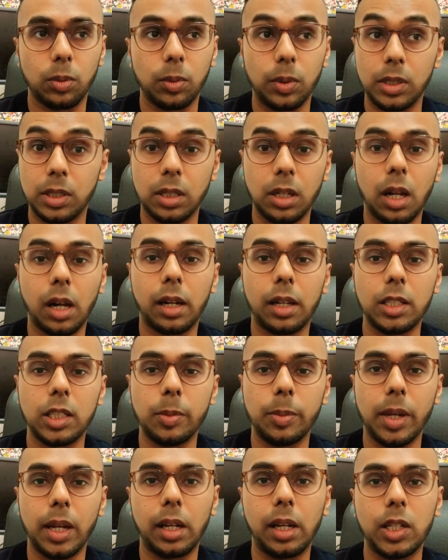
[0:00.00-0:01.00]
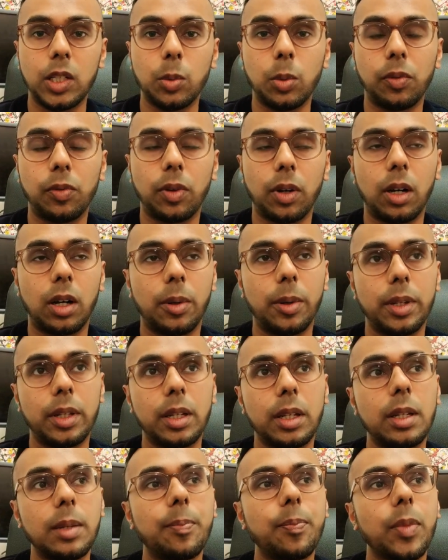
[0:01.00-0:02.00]
is likely to be eligible for
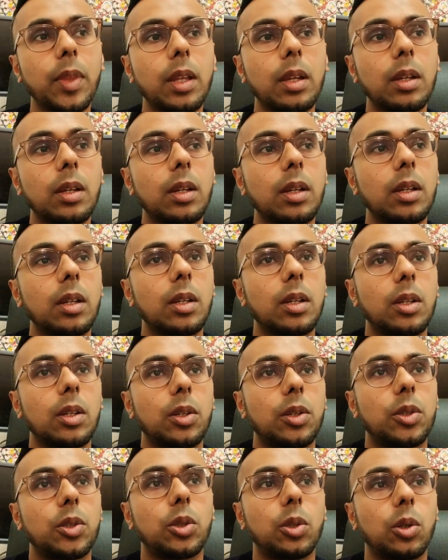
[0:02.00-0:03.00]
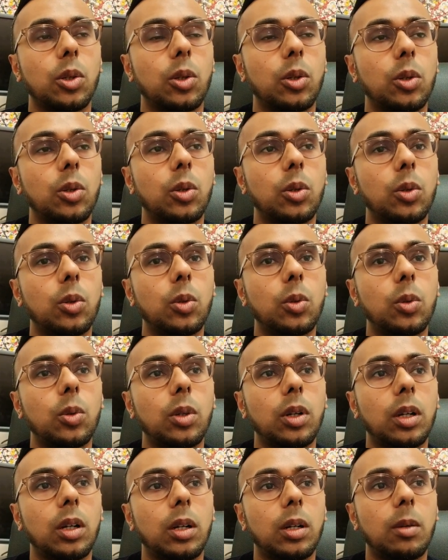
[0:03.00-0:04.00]
R&D. So
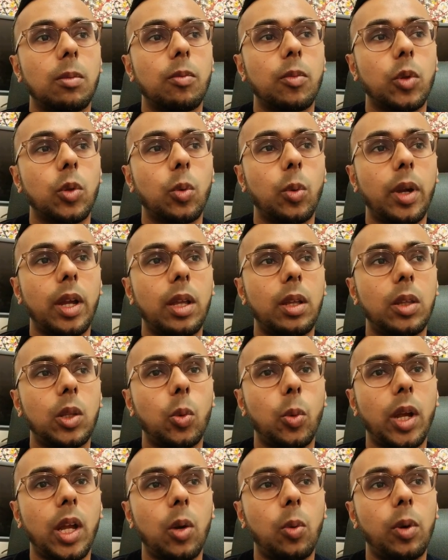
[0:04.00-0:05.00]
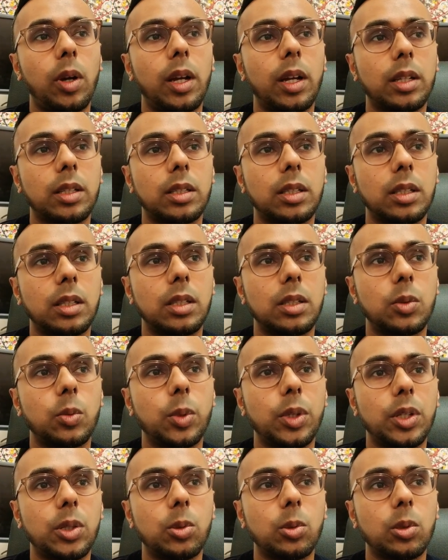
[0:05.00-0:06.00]
the way it works is
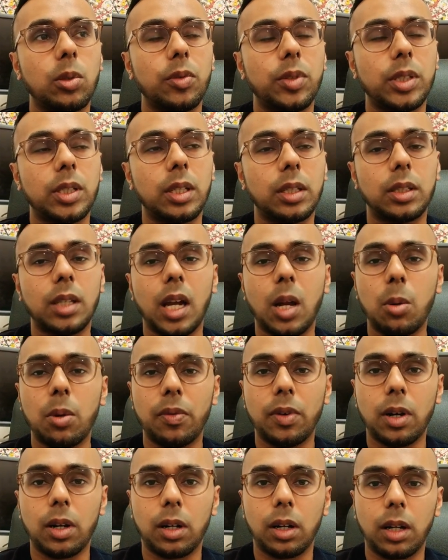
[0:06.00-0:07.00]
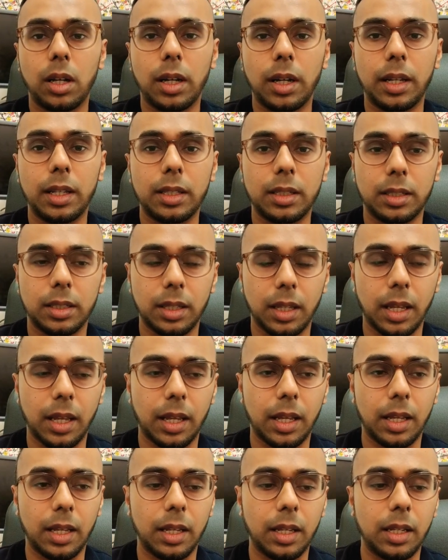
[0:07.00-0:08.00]
we sort of sit down with our clients
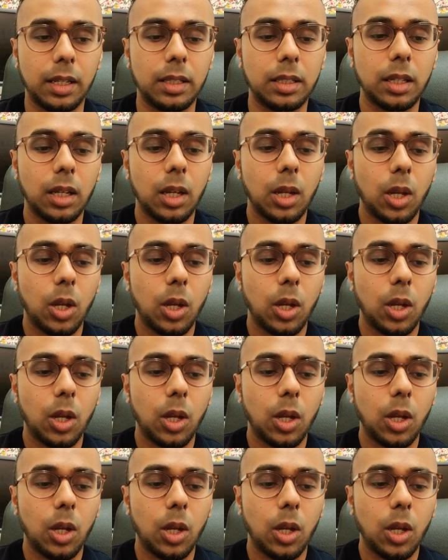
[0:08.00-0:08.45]
and